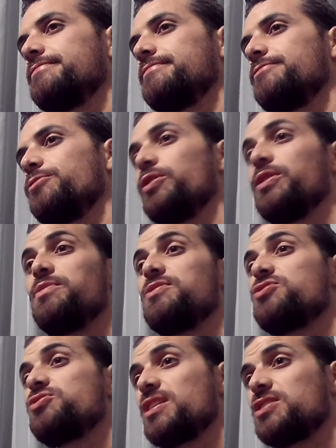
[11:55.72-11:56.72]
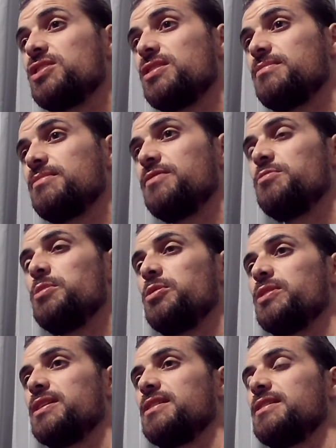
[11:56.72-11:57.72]
working with the structure of a
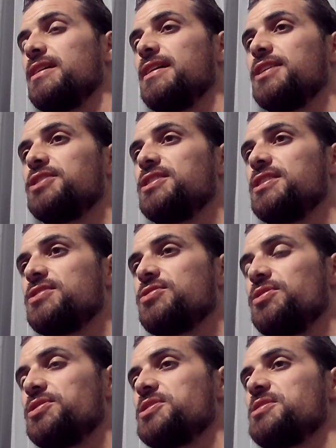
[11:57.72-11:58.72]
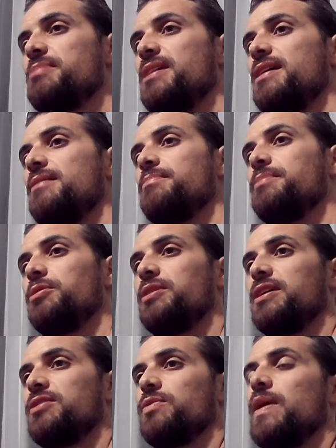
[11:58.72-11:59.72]
building, and actually it's not just about building
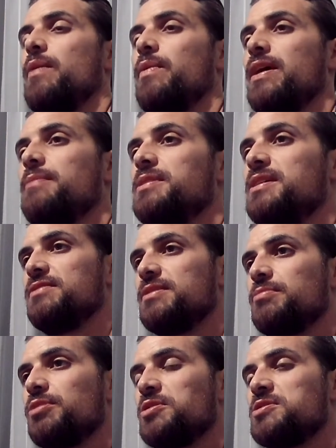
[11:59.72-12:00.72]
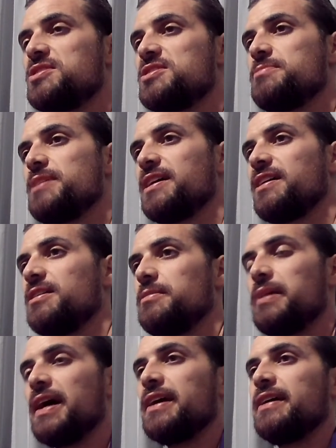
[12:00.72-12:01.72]
it the right way, but the process about going
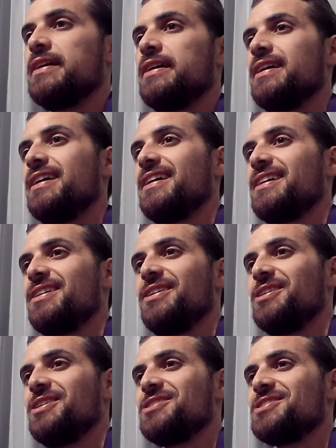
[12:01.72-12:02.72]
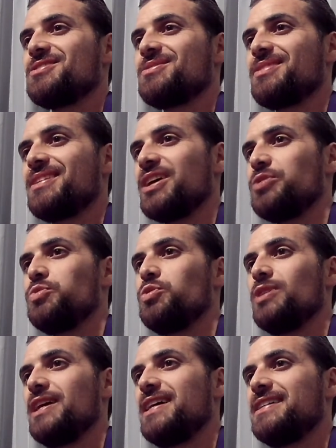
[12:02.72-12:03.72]
about it. You don't just cut a
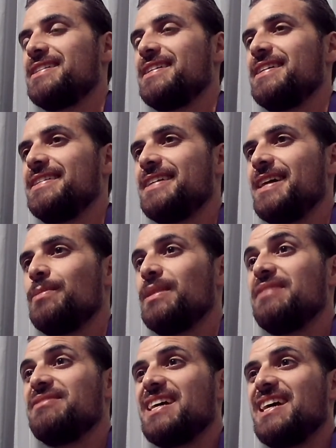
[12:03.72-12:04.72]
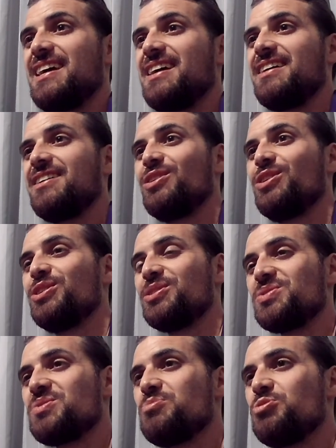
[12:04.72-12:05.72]
wall out and leave it hanging. You've got to
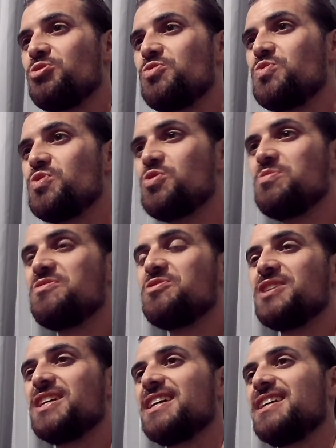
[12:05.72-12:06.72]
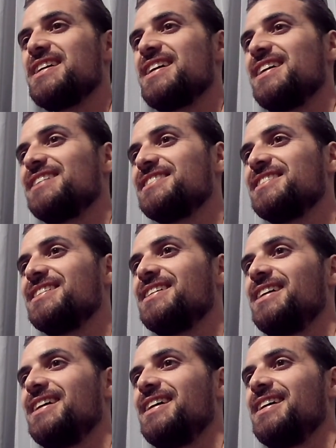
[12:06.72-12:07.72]
support the wall before you cut it out,
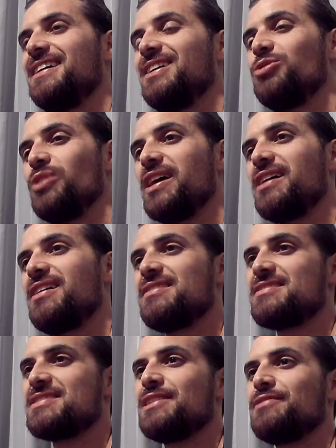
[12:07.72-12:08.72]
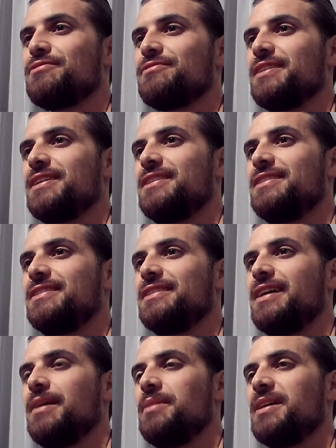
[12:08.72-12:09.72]
and all that kind of stuff. And
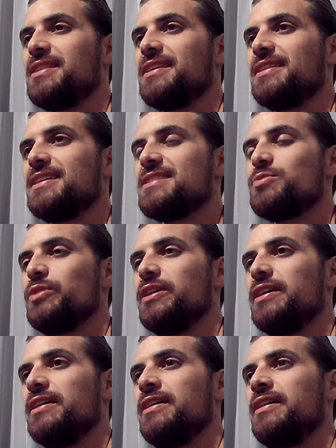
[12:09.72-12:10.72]
I think that's where